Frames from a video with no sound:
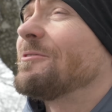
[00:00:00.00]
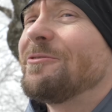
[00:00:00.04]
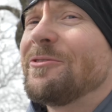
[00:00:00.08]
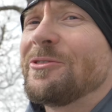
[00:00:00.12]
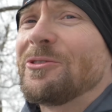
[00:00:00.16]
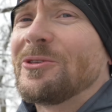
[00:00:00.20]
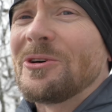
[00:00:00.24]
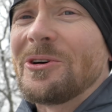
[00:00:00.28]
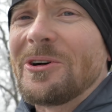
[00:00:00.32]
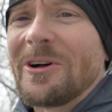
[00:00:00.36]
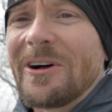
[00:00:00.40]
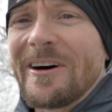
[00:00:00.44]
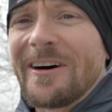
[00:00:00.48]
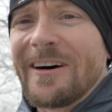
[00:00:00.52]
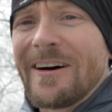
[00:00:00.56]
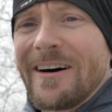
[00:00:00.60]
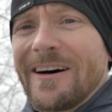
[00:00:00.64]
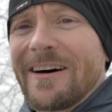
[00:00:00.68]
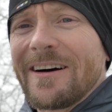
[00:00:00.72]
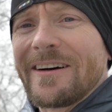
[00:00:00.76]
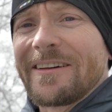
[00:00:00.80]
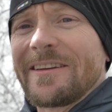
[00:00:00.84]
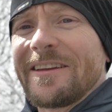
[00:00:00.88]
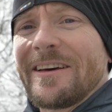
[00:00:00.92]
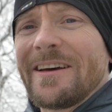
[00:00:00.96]
full
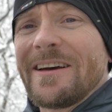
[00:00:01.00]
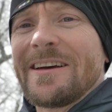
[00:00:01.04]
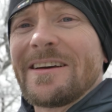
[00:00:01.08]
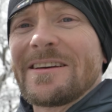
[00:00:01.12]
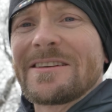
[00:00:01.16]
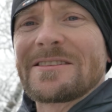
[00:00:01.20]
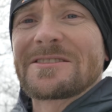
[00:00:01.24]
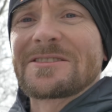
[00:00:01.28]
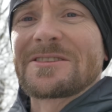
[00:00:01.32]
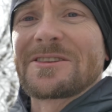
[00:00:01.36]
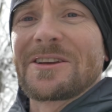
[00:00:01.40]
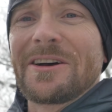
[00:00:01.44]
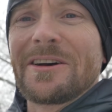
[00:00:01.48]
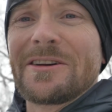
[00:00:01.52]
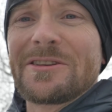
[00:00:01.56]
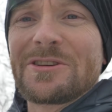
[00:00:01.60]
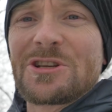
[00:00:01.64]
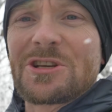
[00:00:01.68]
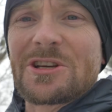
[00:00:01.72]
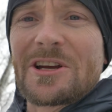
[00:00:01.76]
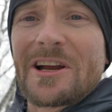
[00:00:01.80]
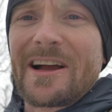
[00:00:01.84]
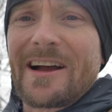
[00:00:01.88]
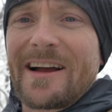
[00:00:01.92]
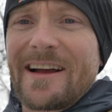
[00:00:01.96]
on
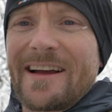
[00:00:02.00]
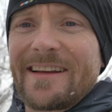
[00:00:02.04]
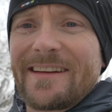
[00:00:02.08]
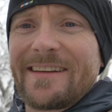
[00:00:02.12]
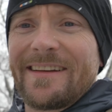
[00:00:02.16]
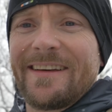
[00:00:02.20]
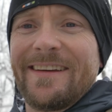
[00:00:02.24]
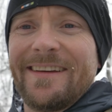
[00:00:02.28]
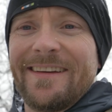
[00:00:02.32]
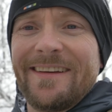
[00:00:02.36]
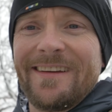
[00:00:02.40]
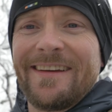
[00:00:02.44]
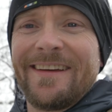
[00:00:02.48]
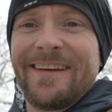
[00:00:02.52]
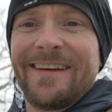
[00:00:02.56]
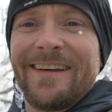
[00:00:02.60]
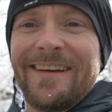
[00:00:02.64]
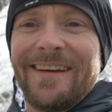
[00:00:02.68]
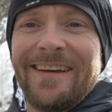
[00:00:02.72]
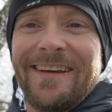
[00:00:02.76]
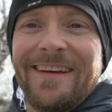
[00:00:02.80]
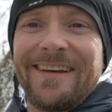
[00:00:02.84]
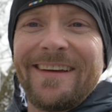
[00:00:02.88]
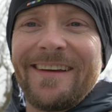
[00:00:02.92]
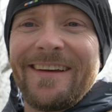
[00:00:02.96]
sunshine.
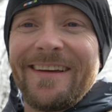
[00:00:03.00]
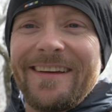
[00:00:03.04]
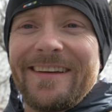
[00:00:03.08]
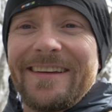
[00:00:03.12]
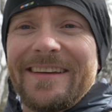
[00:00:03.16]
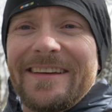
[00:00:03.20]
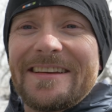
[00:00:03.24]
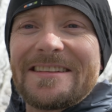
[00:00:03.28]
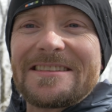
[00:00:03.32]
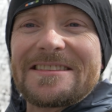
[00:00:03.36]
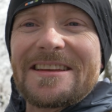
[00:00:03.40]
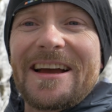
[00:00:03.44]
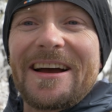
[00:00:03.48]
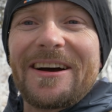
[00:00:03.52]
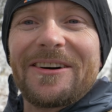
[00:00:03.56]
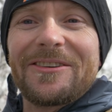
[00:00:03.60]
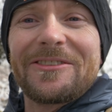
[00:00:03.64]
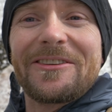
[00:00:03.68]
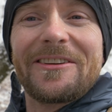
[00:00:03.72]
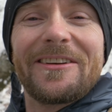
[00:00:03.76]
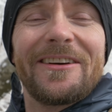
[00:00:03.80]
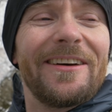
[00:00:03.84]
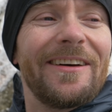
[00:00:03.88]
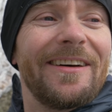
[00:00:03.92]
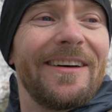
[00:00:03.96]
Oh it's out.